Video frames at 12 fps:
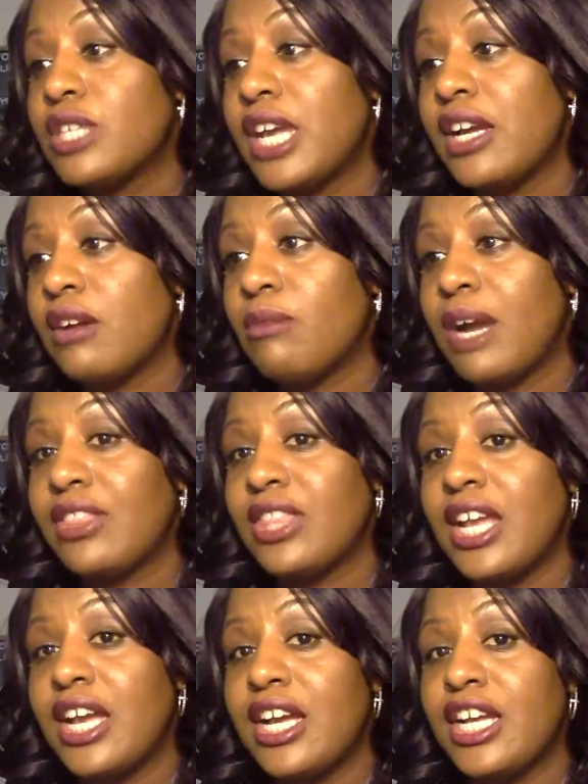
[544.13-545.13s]
to take her right
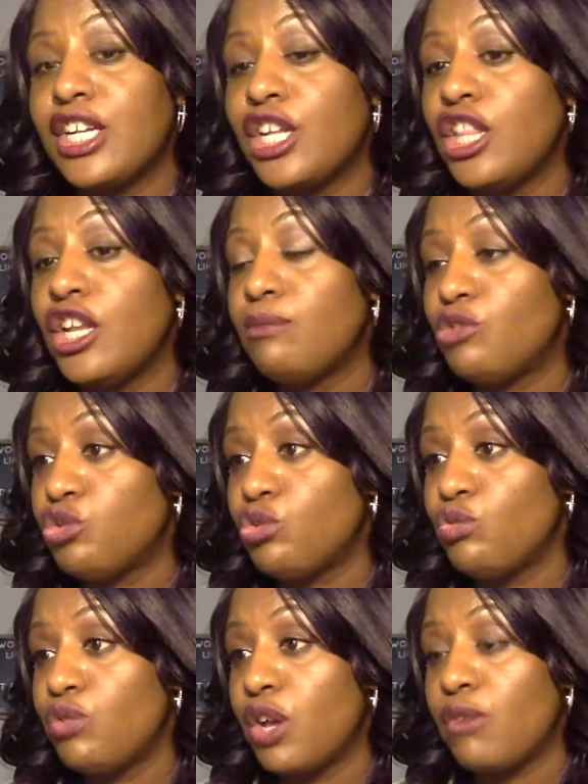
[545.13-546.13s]
there in Club
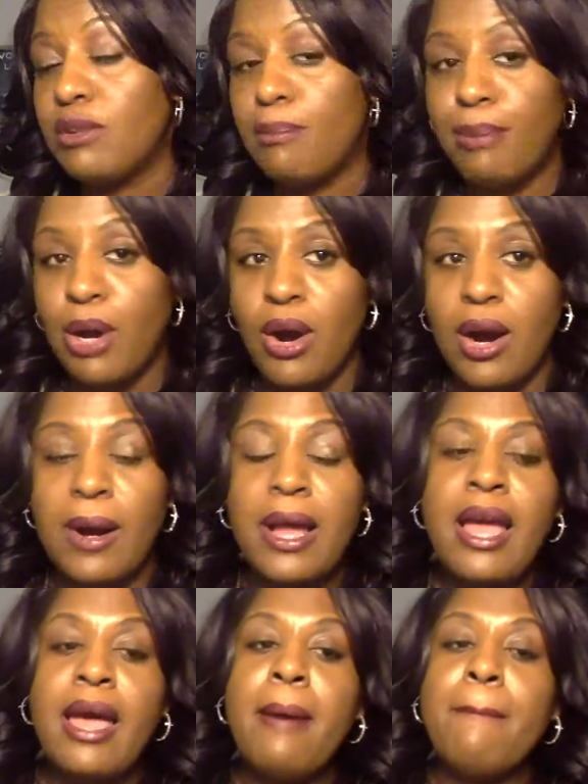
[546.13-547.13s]
Truth on the bar.
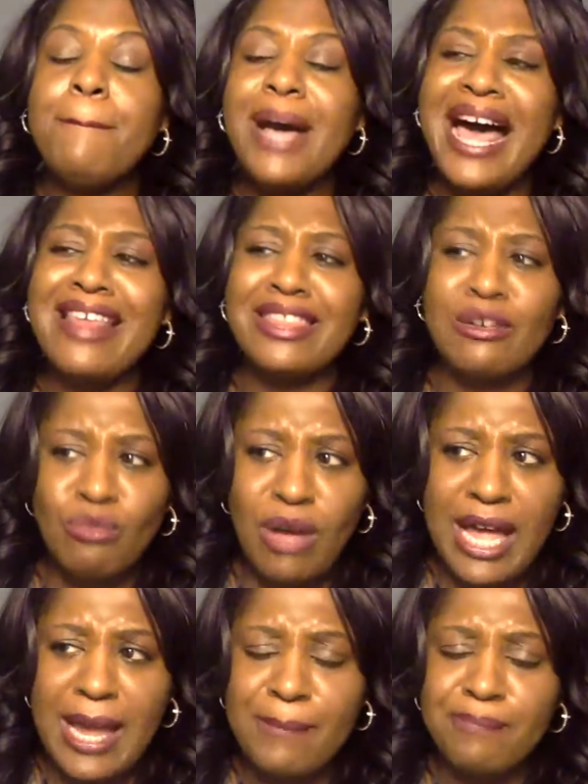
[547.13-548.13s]
By the
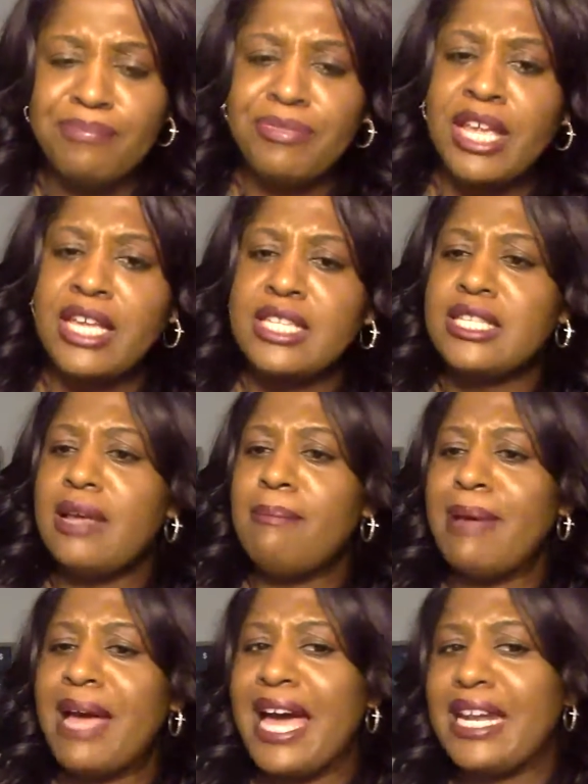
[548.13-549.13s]
way,
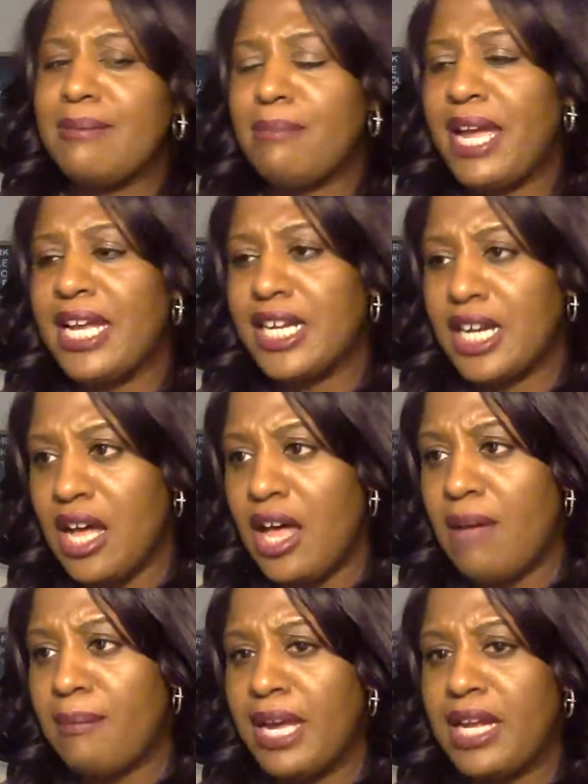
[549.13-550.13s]
somebody made a
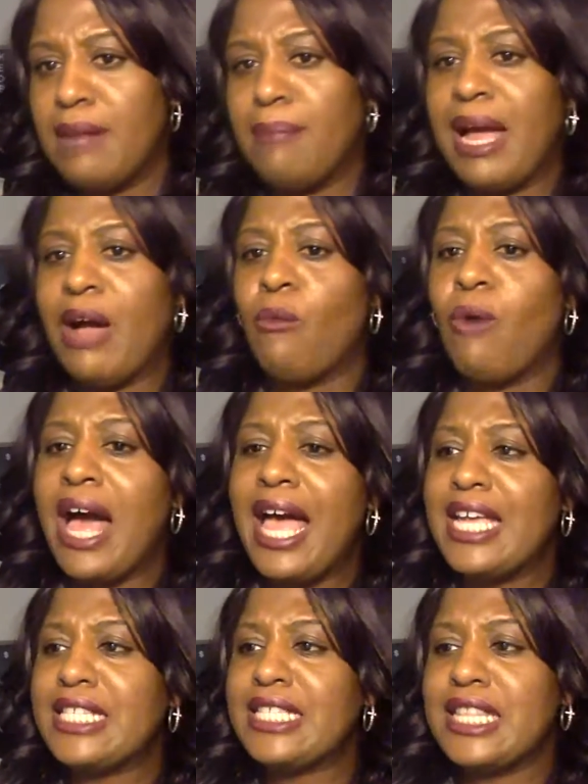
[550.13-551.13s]
comment about
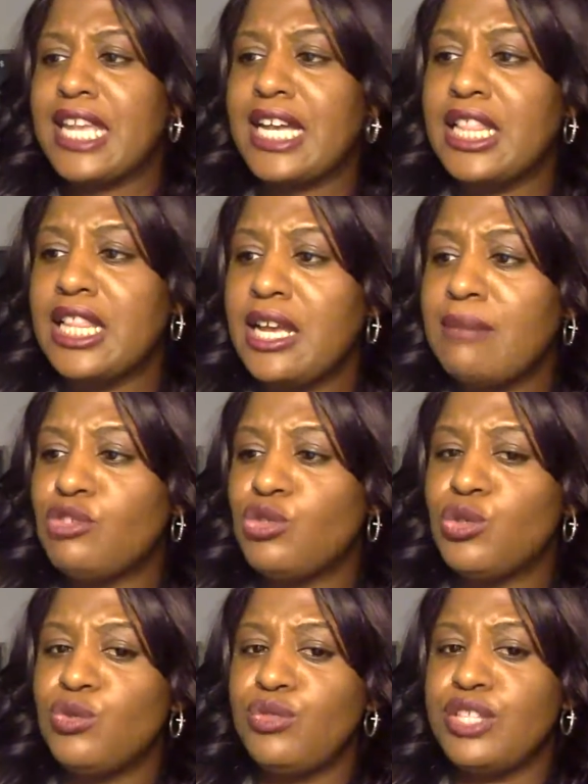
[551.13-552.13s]
why is it that Club
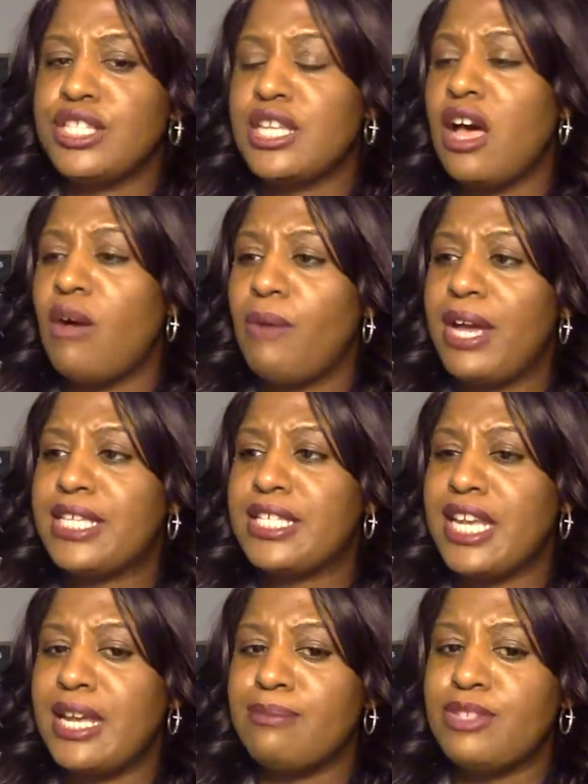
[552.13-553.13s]
Truth is always
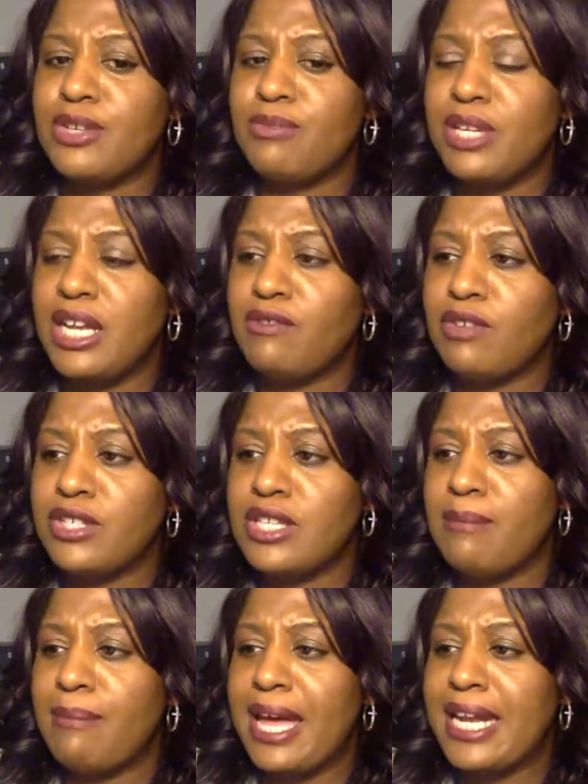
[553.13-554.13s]
empty whenever
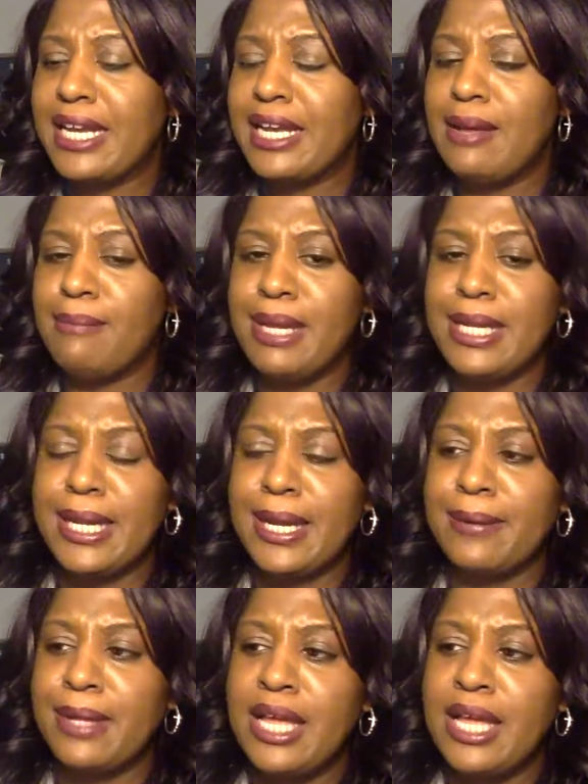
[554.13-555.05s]
somebody come in there.